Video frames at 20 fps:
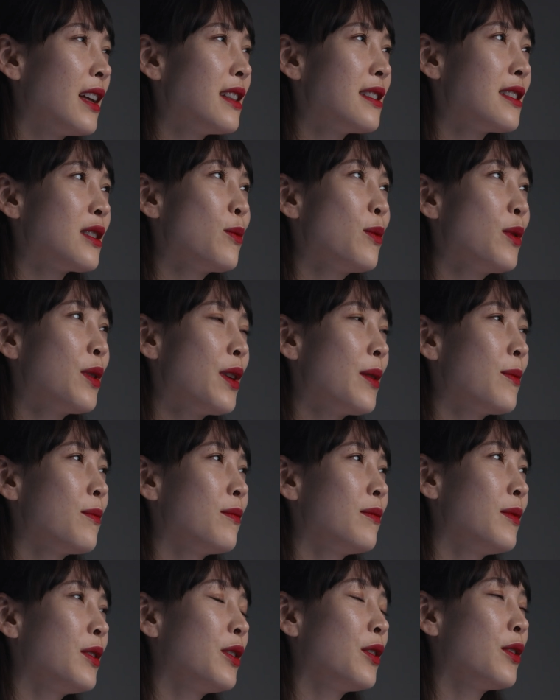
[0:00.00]
And some of
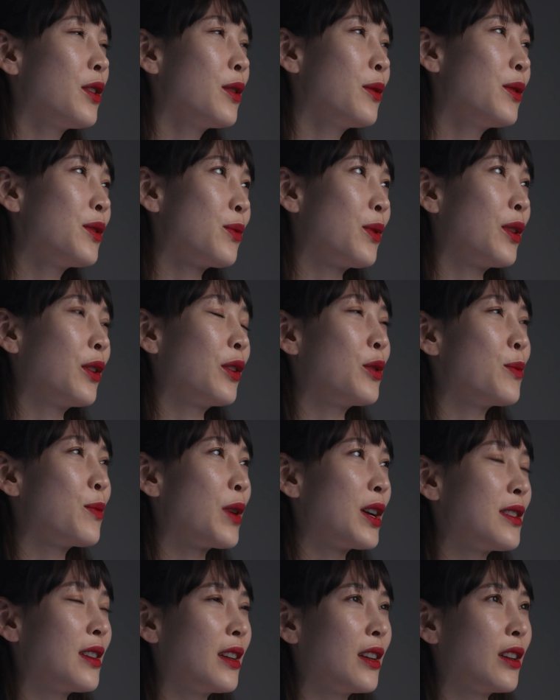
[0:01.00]
them, there was one girl in
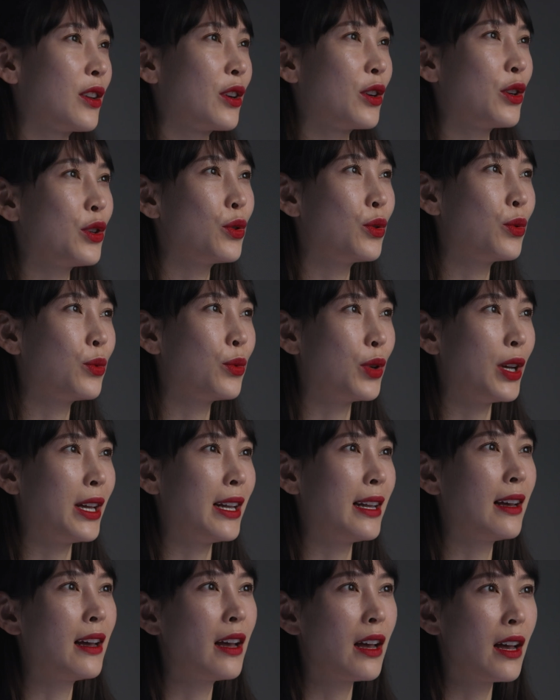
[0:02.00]
particular
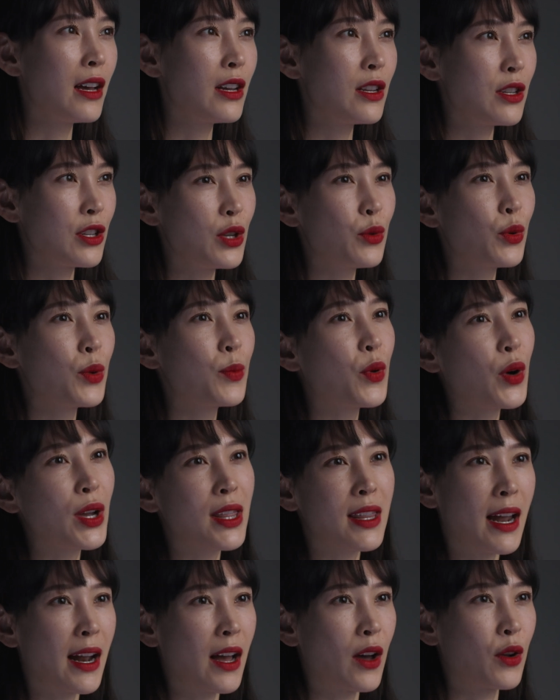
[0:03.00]
she would
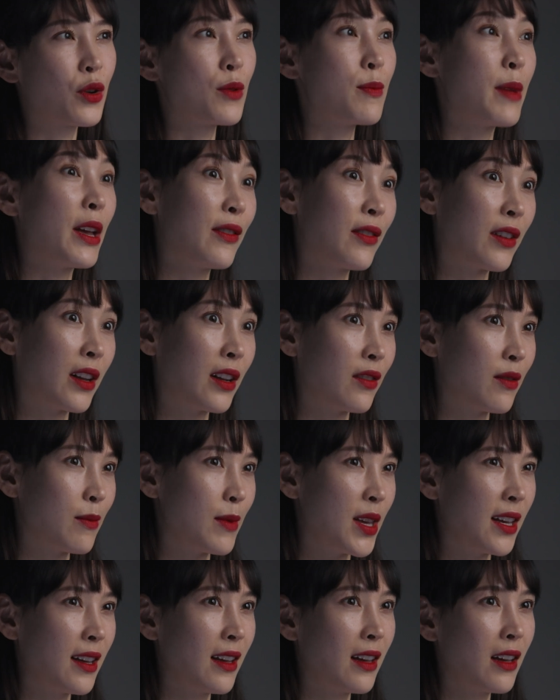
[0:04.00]
point that out or make fun
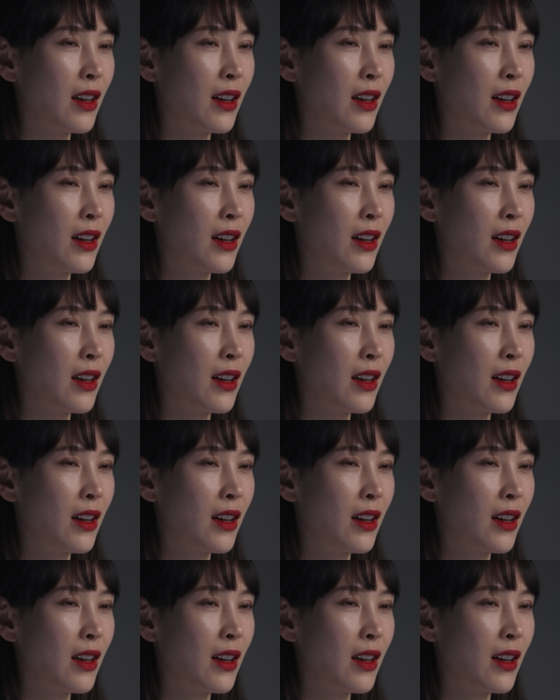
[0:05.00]
of me.